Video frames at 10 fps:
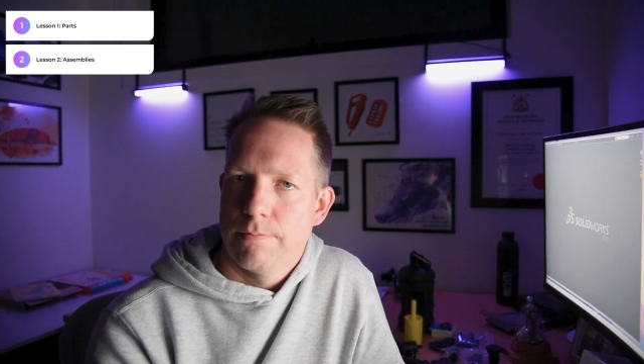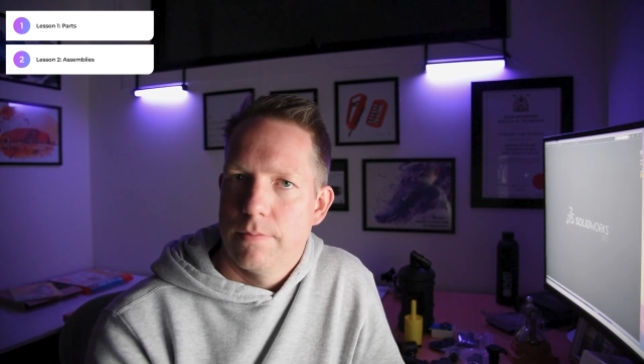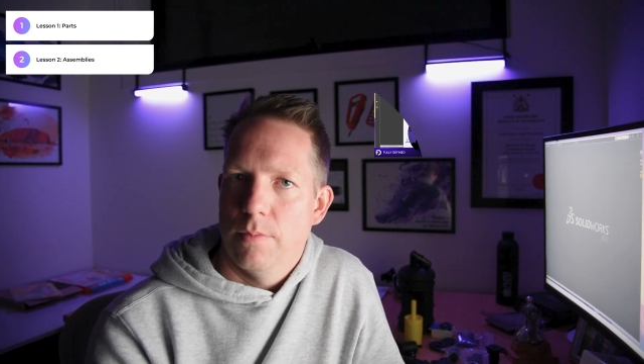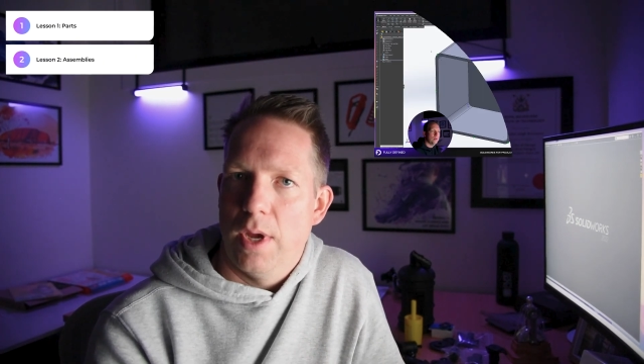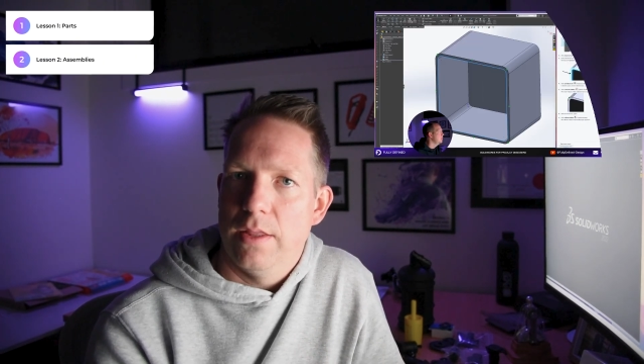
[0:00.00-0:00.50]

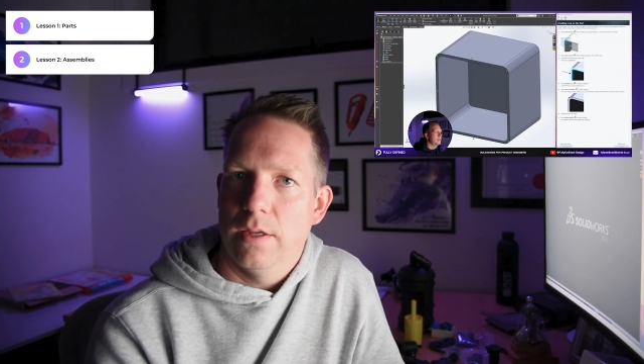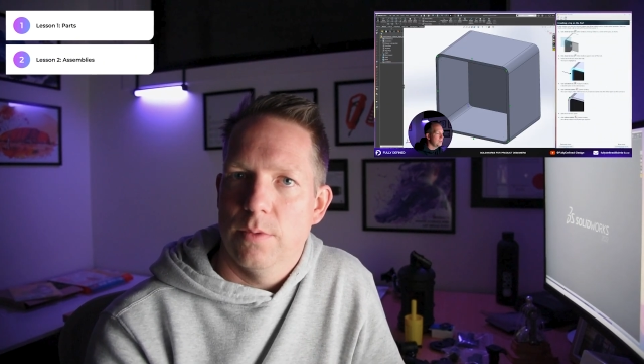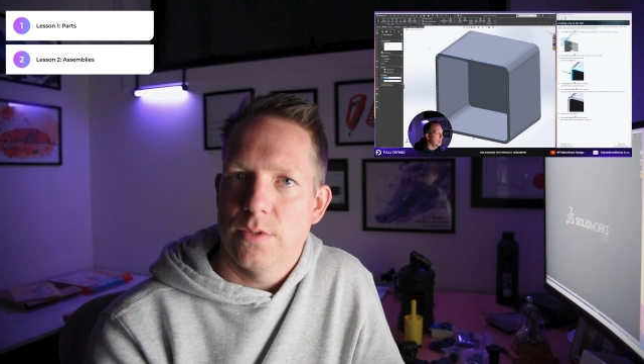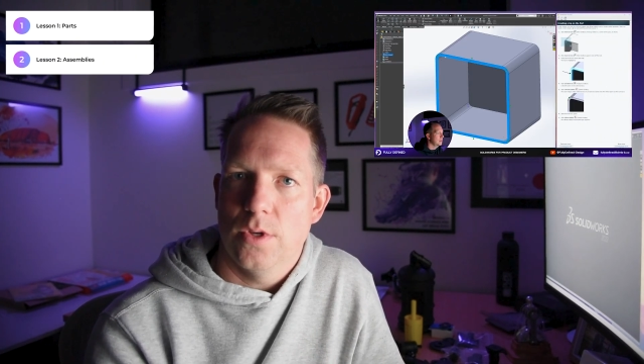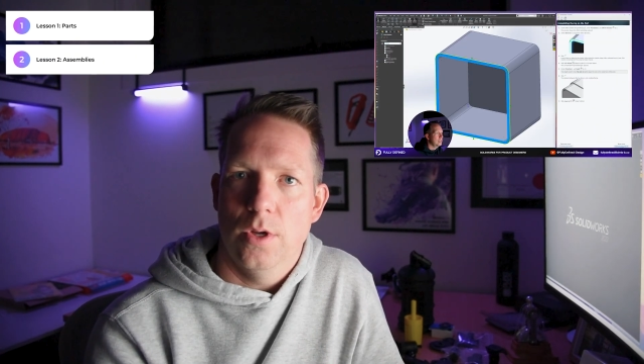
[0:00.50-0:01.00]
Main thing with
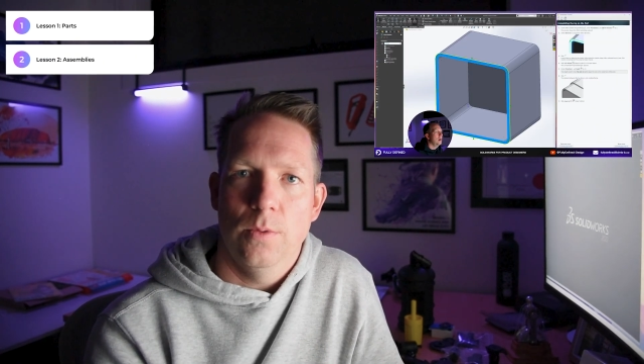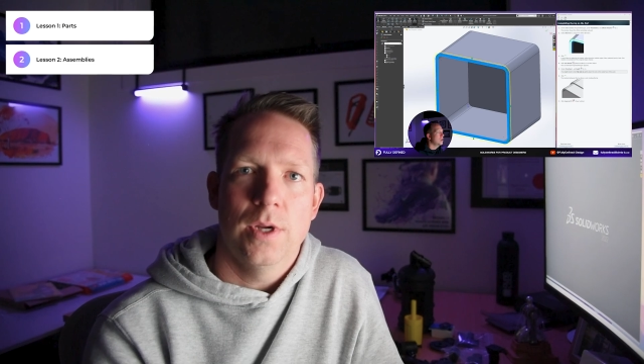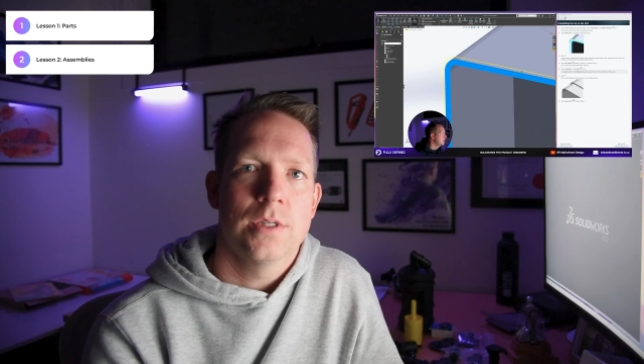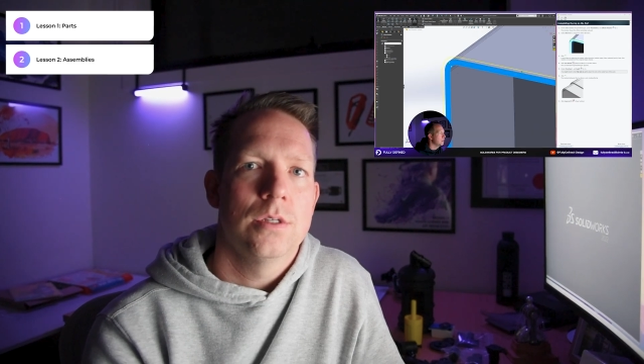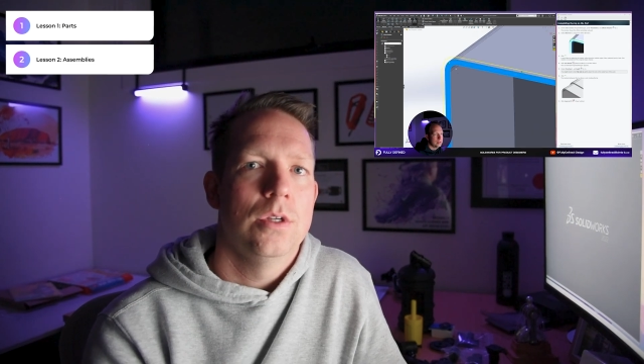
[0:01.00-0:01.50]

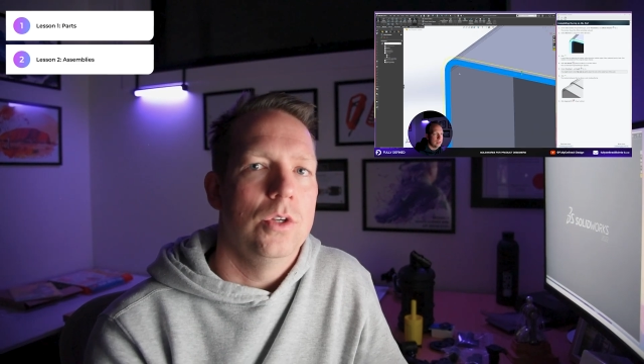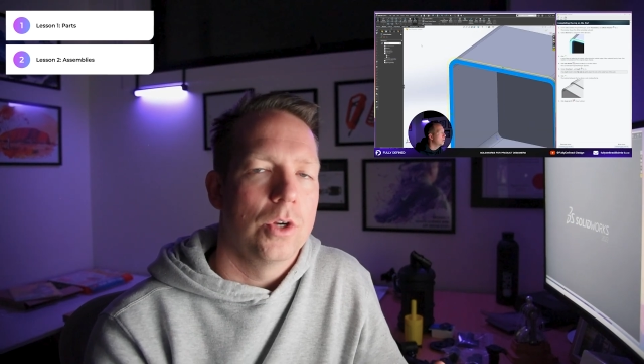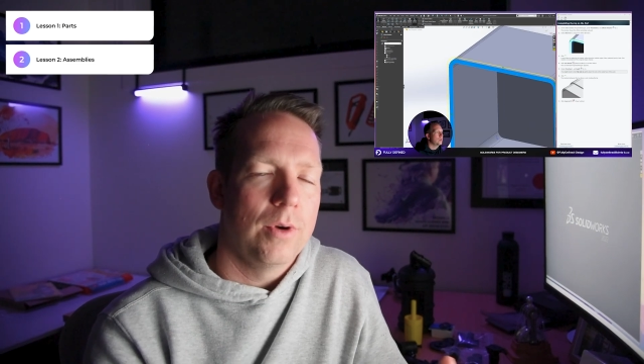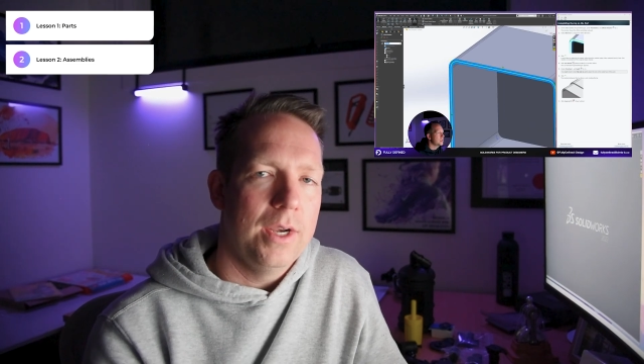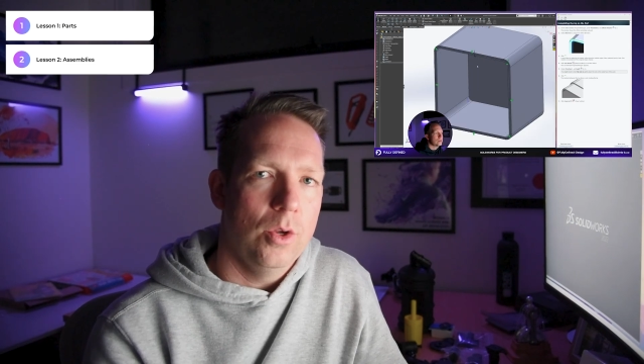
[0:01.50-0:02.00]
SOLIDWORKS, you
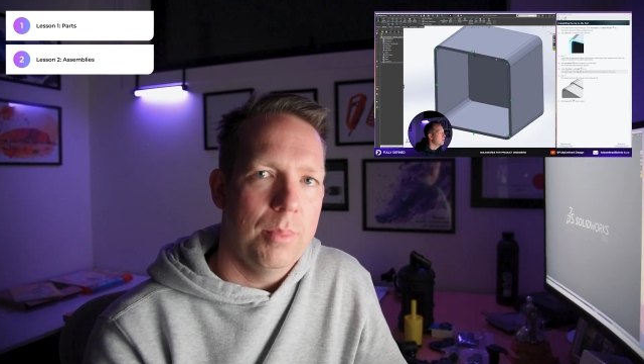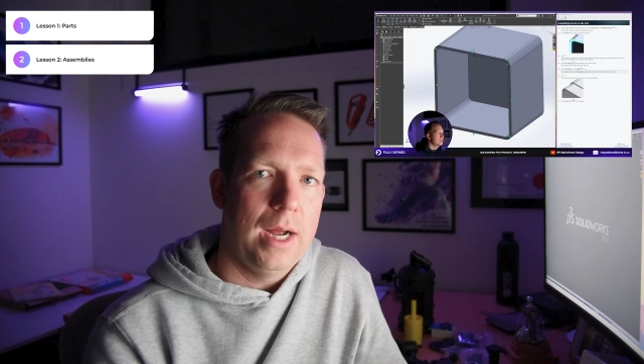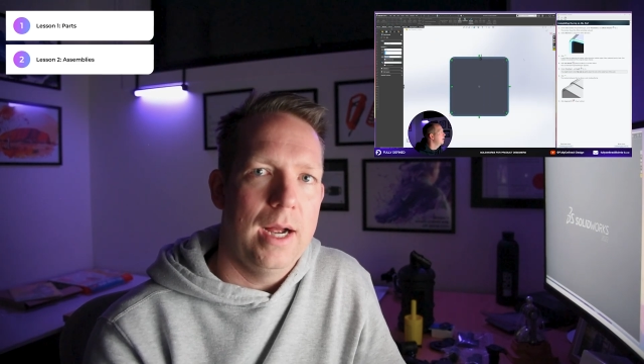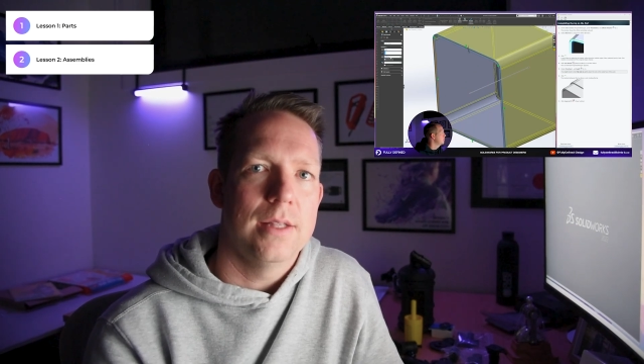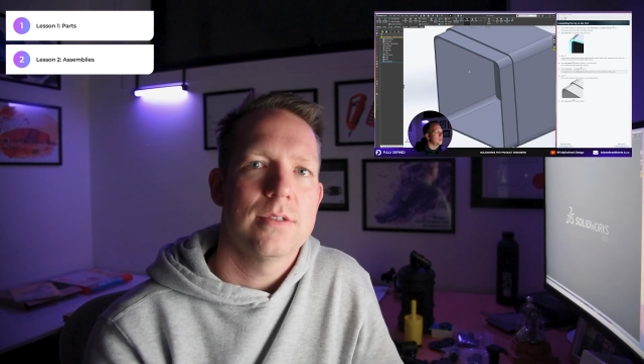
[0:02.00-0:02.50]
create your
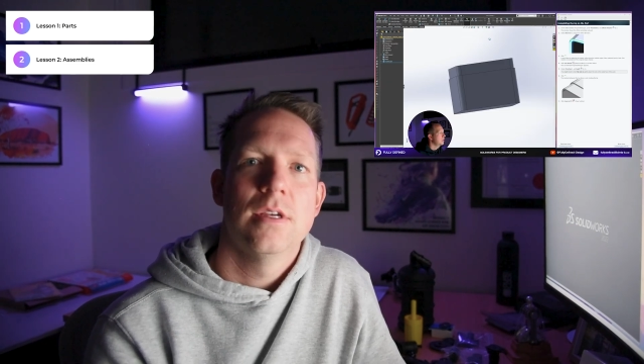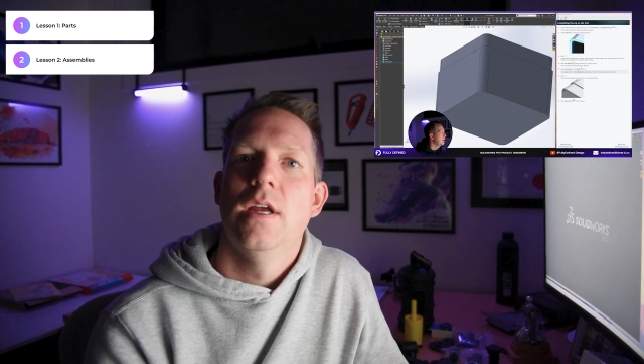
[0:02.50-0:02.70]
parts,